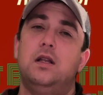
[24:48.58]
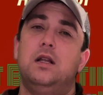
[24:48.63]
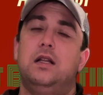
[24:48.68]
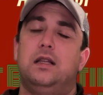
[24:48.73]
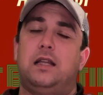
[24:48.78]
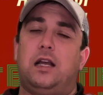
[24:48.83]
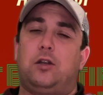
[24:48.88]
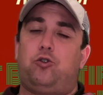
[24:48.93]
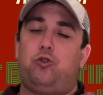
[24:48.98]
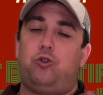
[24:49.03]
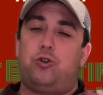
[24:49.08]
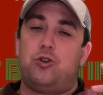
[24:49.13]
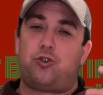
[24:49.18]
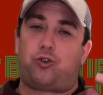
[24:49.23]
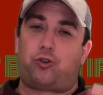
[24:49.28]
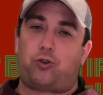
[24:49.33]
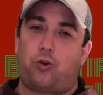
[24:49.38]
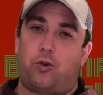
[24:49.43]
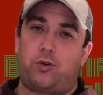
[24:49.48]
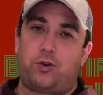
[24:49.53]
that you
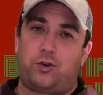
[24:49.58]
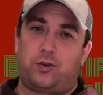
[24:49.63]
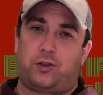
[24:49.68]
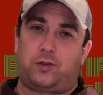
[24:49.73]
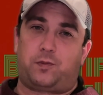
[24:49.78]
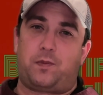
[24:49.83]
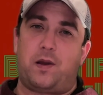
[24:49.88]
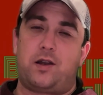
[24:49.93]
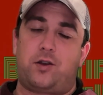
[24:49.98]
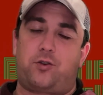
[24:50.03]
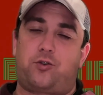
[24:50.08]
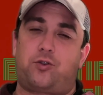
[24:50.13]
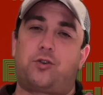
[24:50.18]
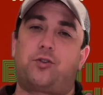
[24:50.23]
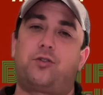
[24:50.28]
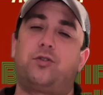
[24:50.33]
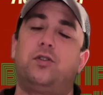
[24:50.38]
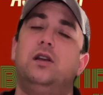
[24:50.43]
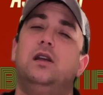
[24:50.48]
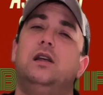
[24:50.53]
control your expenditures,
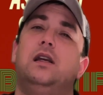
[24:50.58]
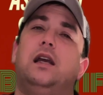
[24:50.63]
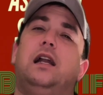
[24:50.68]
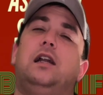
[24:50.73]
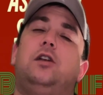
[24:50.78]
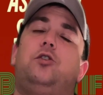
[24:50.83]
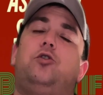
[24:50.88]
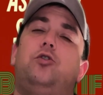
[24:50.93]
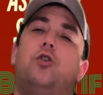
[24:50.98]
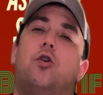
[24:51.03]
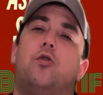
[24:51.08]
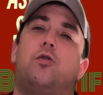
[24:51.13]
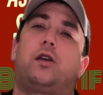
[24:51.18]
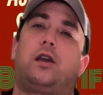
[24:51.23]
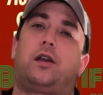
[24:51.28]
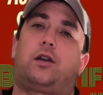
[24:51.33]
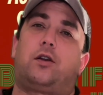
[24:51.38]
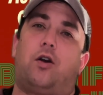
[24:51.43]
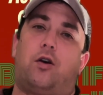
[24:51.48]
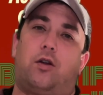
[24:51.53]
and that you don't
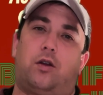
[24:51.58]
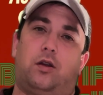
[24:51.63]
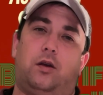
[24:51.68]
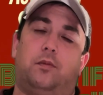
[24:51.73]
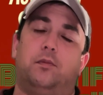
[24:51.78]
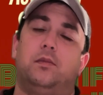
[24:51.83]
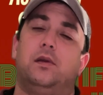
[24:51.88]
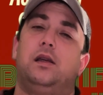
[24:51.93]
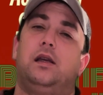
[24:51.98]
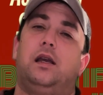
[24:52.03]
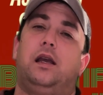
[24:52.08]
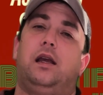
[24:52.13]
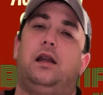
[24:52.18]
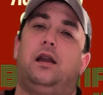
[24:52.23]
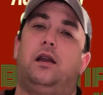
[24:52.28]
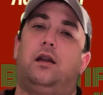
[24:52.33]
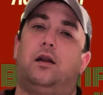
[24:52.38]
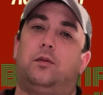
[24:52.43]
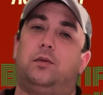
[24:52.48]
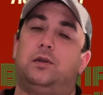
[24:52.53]
get caught up and
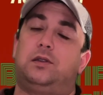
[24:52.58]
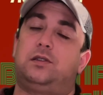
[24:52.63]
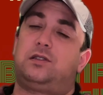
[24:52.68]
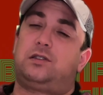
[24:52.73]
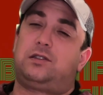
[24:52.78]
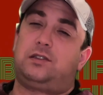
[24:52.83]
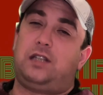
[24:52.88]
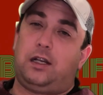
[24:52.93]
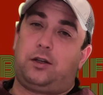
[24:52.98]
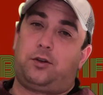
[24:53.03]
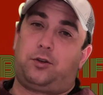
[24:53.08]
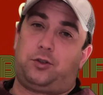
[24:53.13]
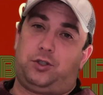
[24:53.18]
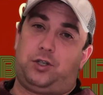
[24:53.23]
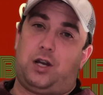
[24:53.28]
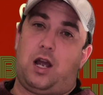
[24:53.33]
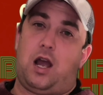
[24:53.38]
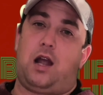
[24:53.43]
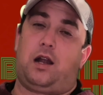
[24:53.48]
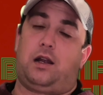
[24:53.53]
end up with sticker
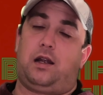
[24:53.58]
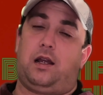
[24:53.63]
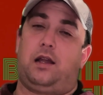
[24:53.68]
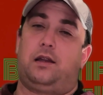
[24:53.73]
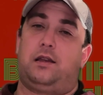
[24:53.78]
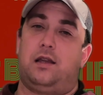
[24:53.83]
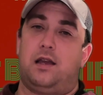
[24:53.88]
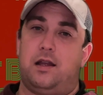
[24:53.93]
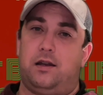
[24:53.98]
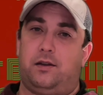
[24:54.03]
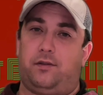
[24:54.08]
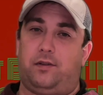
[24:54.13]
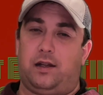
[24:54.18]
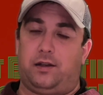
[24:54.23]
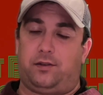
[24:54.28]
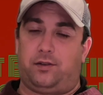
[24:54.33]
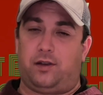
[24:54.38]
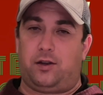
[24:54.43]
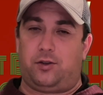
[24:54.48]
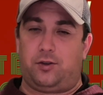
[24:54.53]
shock at the end of that
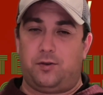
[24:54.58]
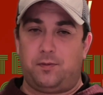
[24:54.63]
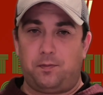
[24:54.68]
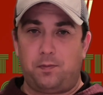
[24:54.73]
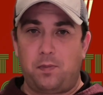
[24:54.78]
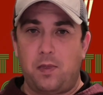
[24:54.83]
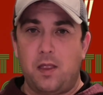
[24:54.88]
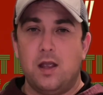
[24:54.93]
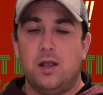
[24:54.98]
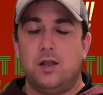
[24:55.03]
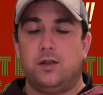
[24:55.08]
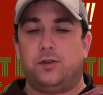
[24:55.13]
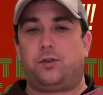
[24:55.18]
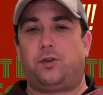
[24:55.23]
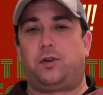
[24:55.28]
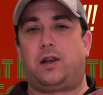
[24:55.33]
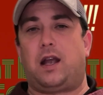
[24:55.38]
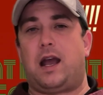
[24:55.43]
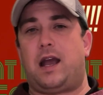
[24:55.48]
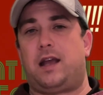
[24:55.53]
session. So
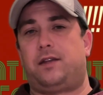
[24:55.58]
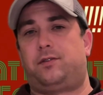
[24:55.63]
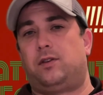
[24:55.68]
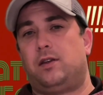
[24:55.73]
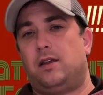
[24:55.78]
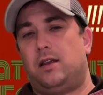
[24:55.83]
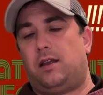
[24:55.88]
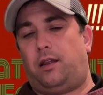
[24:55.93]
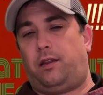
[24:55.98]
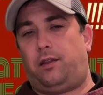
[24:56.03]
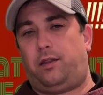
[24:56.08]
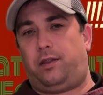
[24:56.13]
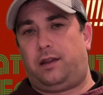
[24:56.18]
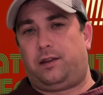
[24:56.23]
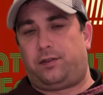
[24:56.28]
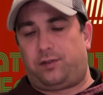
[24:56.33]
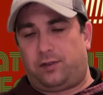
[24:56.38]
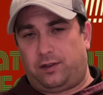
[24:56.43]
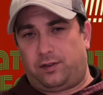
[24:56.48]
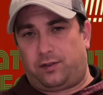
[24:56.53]
guys,
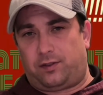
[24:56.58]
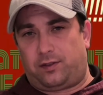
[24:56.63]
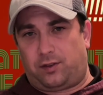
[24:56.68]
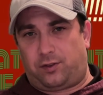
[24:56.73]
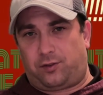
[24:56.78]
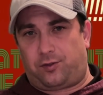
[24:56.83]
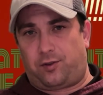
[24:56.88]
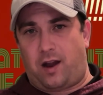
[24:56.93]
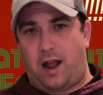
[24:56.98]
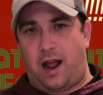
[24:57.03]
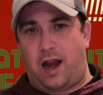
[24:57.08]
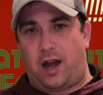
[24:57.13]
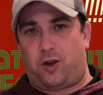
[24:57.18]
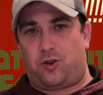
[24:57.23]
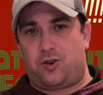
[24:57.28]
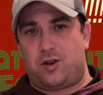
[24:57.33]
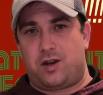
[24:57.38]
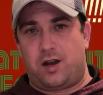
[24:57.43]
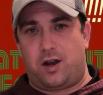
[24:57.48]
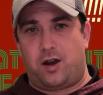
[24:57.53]
this is the
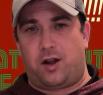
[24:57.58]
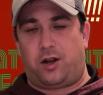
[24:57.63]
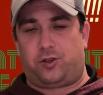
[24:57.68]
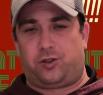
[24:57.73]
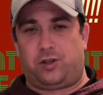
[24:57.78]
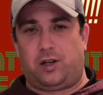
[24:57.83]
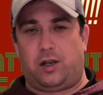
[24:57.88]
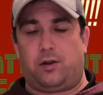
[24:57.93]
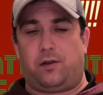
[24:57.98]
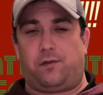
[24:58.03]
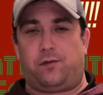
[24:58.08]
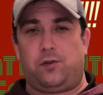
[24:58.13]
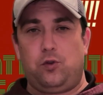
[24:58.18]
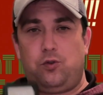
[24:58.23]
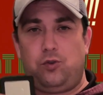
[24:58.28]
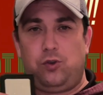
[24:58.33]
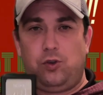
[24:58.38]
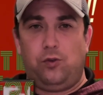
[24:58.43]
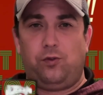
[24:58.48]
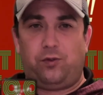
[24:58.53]
strategy in a nutshell. If you
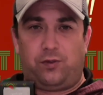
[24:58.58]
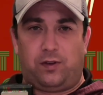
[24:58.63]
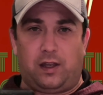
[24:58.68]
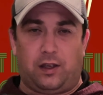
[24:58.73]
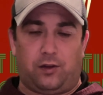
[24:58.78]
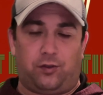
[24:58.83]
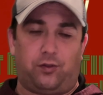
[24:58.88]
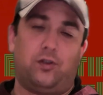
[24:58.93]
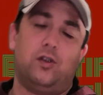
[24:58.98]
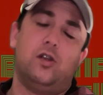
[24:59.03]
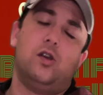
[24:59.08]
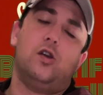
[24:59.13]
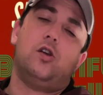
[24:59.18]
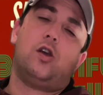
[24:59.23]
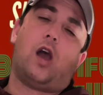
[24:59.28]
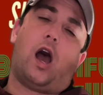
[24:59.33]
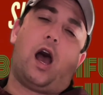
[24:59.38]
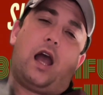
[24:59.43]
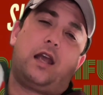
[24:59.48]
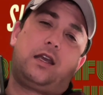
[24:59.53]
use this,
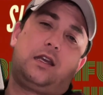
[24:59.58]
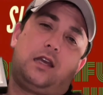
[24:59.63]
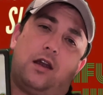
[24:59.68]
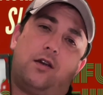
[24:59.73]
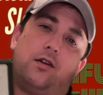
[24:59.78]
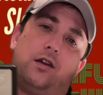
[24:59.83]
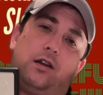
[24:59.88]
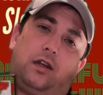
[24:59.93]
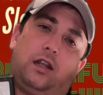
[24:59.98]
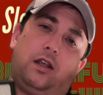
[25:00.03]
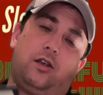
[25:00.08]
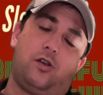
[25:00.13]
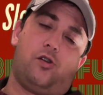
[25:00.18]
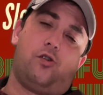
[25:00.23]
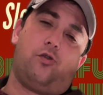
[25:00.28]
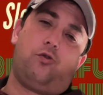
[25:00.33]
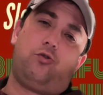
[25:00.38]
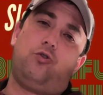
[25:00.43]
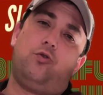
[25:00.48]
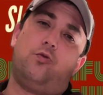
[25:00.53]
I guarantee you,
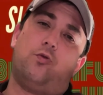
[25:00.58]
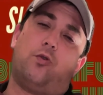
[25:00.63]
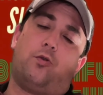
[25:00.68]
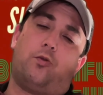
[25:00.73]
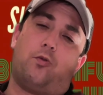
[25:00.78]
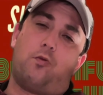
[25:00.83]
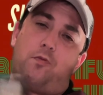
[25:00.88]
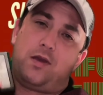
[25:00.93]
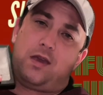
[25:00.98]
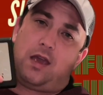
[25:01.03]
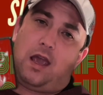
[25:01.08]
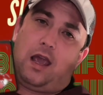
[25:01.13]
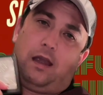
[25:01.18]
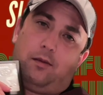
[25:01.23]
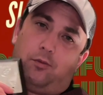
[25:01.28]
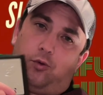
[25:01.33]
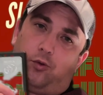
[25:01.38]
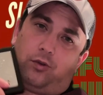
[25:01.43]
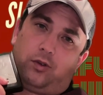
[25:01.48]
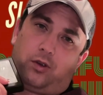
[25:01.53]
you will be
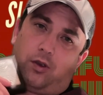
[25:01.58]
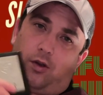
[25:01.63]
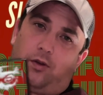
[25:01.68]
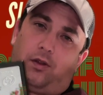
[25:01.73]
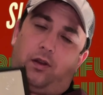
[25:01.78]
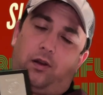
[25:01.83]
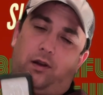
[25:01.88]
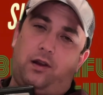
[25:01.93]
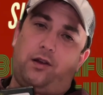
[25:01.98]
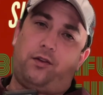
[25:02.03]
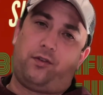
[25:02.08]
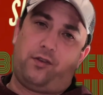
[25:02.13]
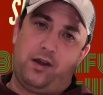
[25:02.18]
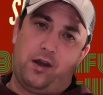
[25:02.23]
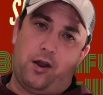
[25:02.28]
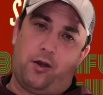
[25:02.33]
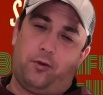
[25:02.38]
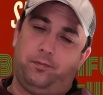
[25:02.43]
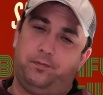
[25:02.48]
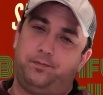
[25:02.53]
able to go to the
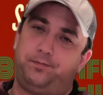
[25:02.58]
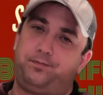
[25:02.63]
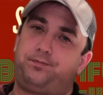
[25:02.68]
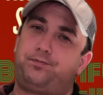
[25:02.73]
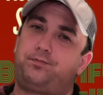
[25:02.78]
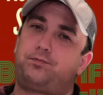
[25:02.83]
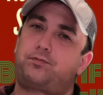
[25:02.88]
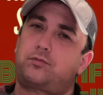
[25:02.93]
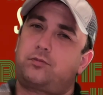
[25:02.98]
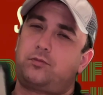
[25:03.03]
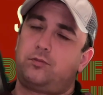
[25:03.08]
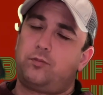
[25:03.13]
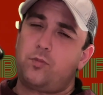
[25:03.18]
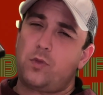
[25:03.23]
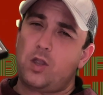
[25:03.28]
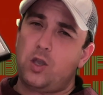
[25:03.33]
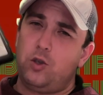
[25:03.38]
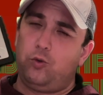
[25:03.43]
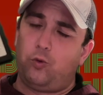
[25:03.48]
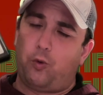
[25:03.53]
casino
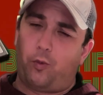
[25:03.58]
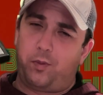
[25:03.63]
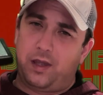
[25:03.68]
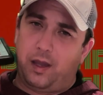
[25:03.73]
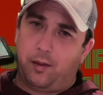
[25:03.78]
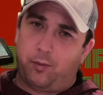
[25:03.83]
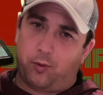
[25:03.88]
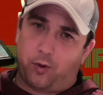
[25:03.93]
You will be able